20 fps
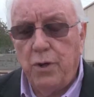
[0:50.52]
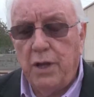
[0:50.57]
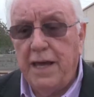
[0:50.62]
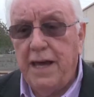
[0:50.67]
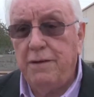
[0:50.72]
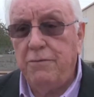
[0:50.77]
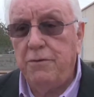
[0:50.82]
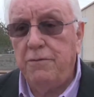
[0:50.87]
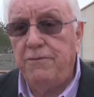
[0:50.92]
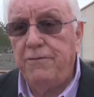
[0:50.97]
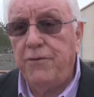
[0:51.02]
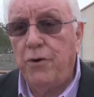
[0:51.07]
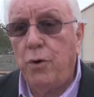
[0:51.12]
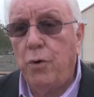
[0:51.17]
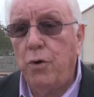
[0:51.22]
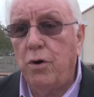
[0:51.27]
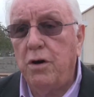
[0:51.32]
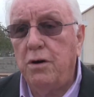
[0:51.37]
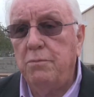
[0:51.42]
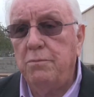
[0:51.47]
will have a
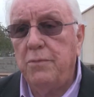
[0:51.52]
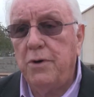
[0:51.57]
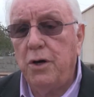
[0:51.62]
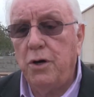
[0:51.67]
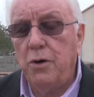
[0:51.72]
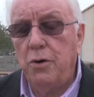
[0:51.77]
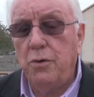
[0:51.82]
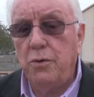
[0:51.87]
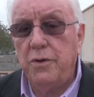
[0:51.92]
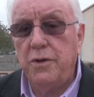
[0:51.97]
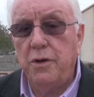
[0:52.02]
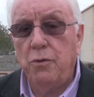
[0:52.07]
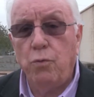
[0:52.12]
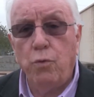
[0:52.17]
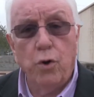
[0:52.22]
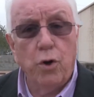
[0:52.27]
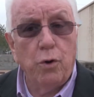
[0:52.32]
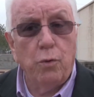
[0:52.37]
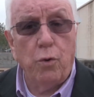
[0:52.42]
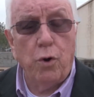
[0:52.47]
forum on
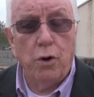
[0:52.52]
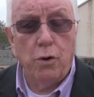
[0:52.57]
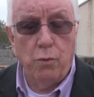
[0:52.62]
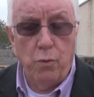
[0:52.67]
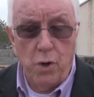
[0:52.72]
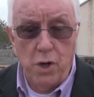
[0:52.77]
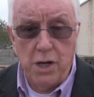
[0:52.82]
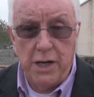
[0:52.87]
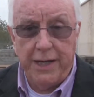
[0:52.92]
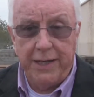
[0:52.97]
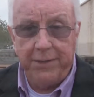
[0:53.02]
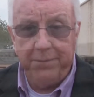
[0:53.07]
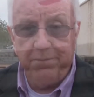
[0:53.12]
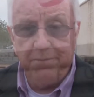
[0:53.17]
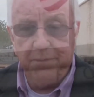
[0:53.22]
World War I